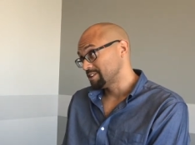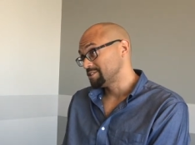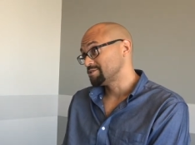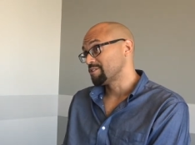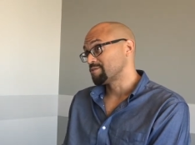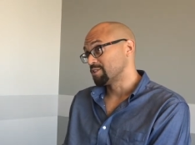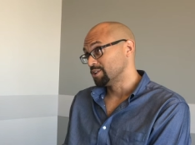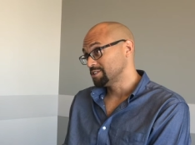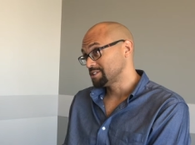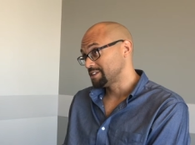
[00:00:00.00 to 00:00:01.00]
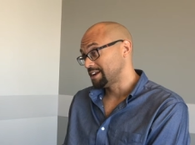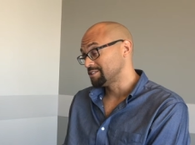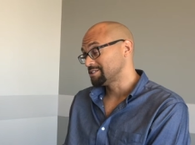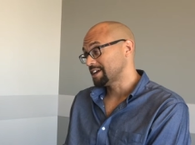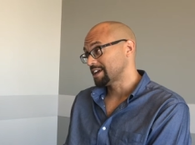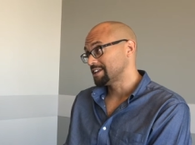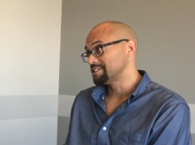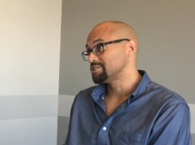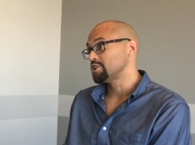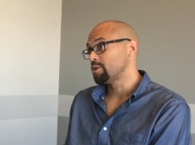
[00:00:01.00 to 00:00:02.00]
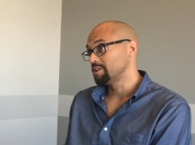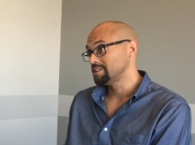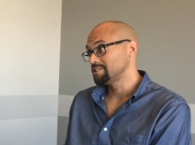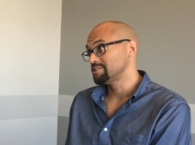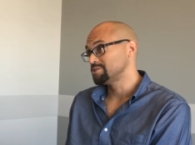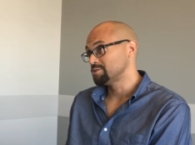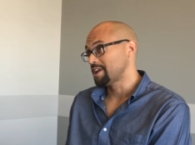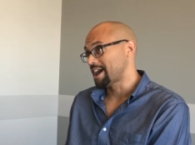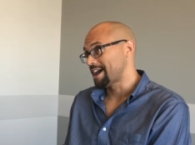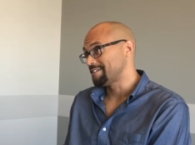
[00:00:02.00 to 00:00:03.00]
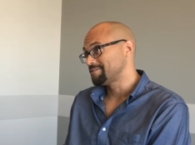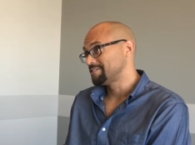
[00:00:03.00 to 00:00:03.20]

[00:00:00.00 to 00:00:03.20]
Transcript: She's our first, and our second is Zoe, she's two and a half.